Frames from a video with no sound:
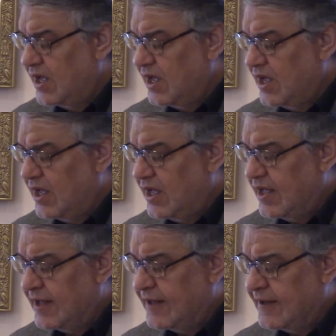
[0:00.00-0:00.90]

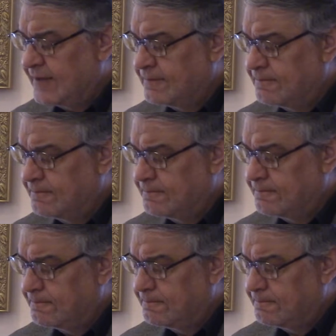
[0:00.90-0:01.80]
uh,
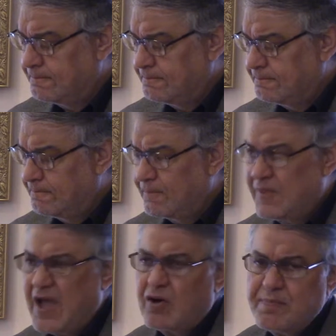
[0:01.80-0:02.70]
there
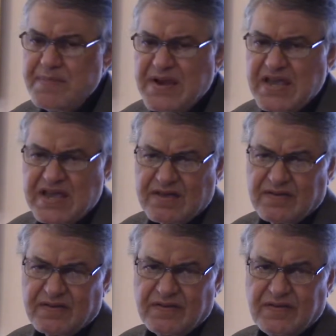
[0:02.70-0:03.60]
are many
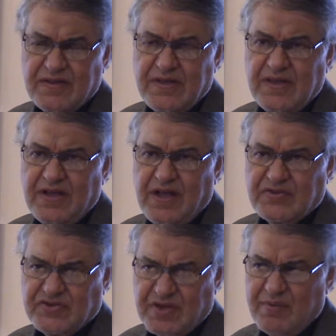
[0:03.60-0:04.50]
and
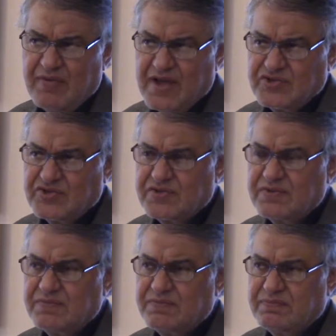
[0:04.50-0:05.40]
some of us
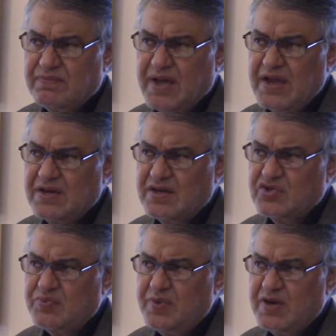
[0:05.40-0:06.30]
might
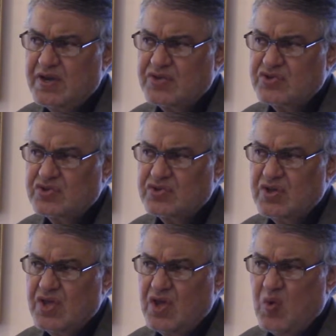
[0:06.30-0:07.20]
experience
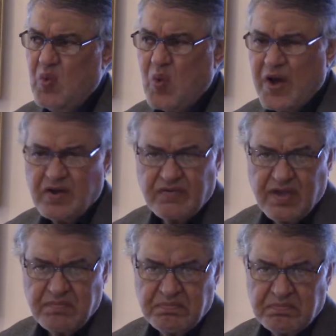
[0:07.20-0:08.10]
one of them
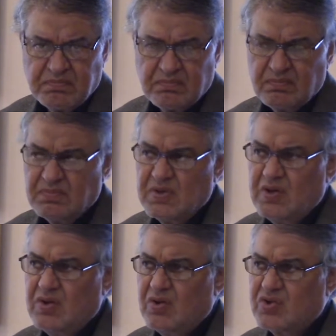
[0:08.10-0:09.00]

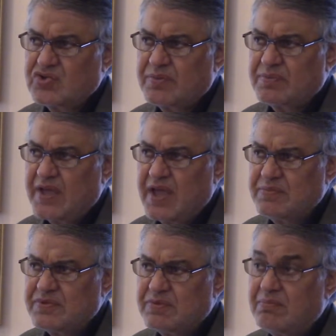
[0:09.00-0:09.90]
or sometimes
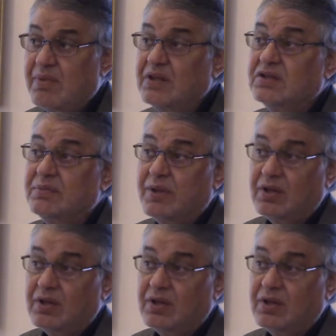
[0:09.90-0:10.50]
multiple,